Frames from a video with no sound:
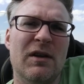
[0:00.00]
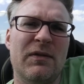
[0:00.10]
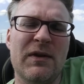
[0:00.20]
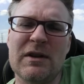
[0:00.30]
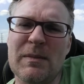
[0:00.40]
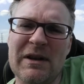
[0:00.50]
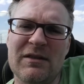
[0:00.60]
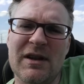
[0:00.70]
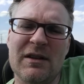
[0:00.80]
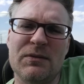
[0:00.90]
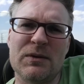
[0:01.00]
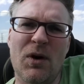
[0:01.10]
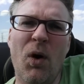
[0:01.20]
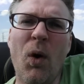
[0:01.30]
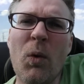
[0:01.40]
feed myself with
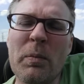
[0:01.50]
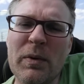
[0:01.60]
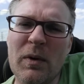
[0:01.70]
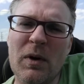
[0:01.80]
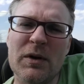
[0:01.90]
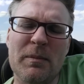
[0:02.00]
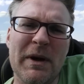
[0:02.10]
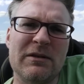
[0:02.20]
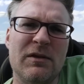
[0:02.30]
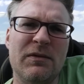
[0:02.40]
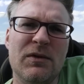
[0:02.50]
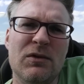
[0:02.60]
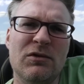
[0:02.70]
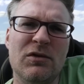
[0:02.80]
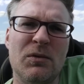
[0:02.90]
hope on a better
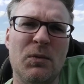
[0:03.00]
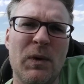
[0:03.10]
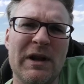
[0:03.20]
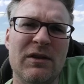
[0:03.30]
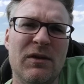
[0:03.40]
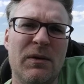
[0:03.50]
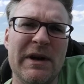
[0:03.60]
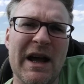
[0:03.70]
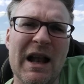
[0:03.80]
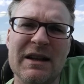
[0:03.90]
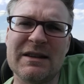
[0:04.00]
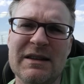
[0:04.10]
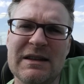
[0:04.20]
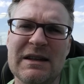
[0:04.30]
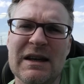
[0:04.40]
future when the
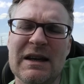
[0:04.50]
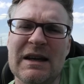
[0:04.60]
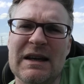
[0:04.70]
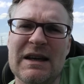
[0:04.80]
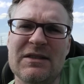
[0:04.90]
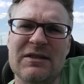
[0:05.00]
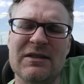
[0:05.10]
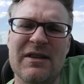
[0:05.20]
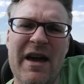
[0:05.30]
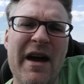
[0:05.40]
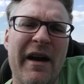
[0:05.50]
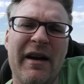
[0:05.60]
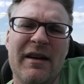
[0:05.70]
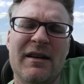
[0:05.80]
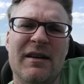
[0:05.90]
reality isn't
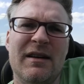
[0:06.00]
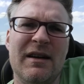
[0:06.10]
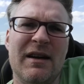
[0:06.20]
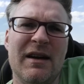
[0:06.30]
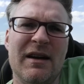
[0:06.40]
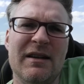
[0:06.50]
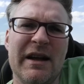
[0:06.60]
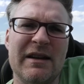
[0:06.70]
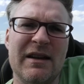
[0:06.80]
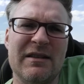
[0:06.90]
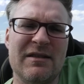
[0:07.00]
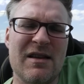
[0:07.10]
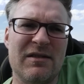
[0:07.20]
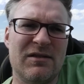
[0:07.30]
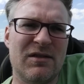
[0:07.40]
there.
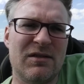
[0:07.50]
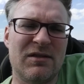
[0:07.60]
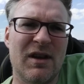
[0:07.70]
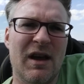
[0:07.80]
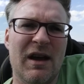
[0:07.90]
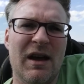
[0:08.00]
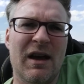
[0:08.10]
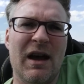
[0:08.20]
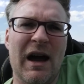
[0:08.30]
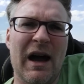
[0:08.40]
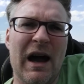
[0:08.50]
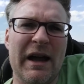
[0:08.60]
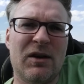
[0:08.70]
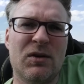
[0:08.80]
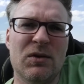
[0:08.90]

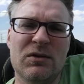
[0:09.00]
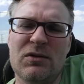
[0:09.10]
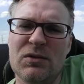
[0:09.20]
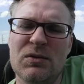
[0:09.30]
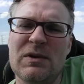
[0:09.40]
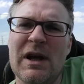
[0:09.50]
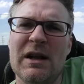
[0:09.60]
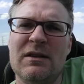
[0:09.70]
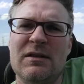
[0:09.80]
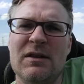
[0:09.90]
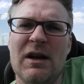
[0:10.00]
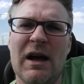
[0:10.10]
I could do that